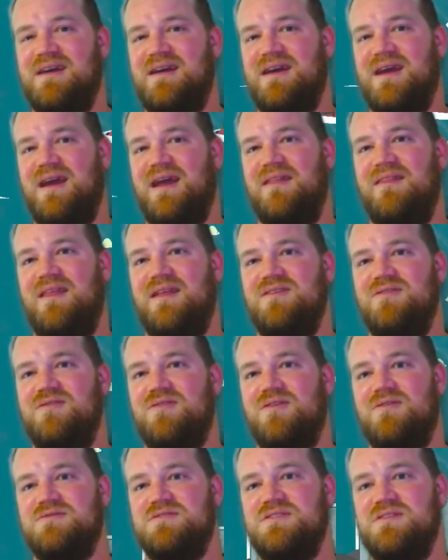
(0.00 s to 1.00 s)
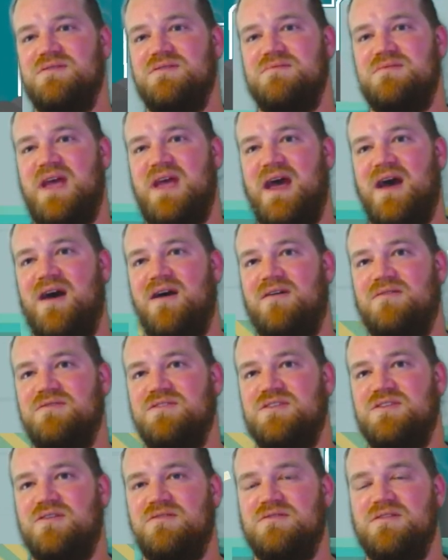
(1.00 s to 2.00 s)
and then you go to the down, you
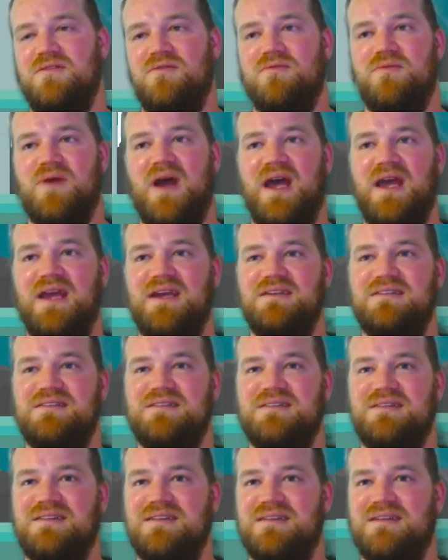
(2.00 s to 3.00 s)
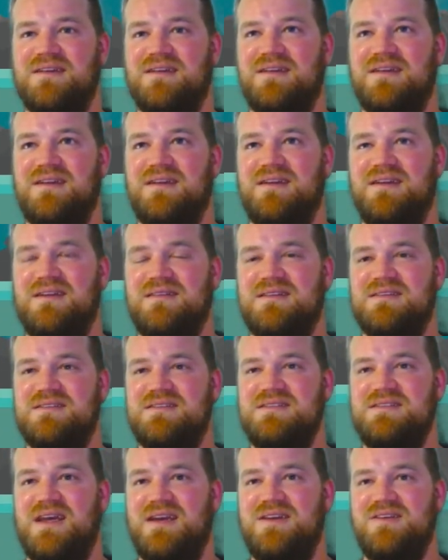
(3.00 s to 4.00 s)
go to the right. This
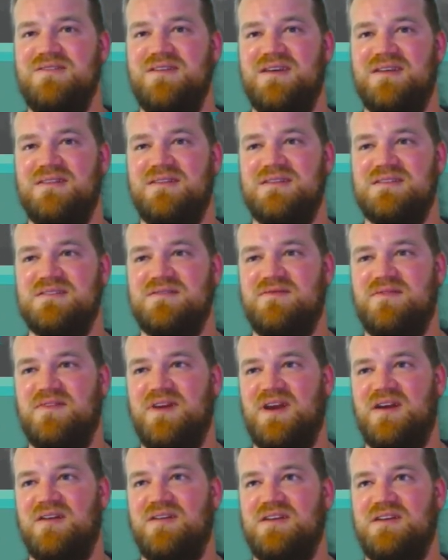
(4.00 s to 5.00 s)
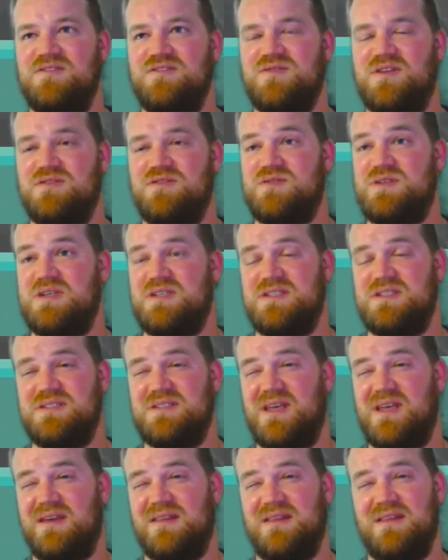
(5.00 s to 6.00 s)
is how you get this very treasure chest.
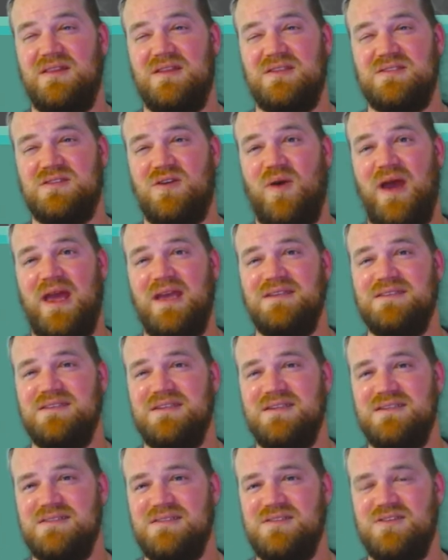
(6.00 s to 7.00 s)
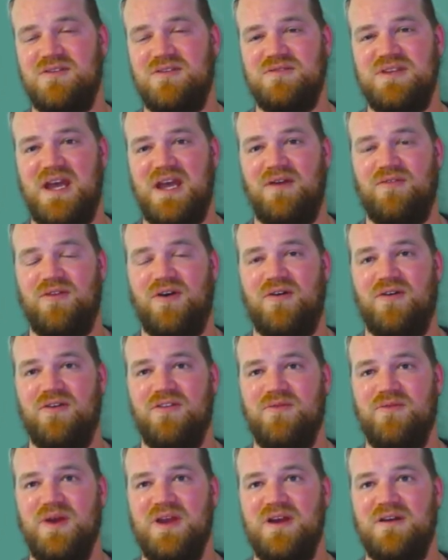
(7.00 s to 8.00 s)
It's like in this oasis. You go down all
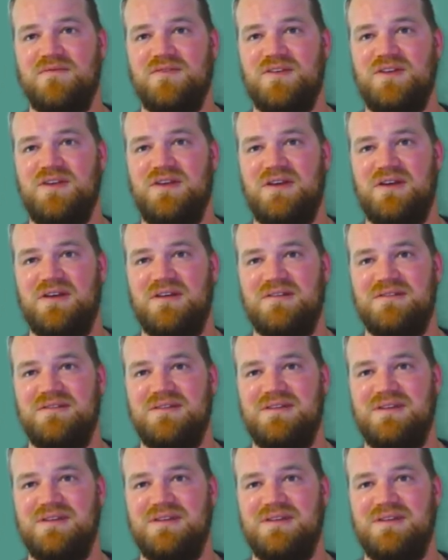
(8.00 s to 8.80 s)
the way over here.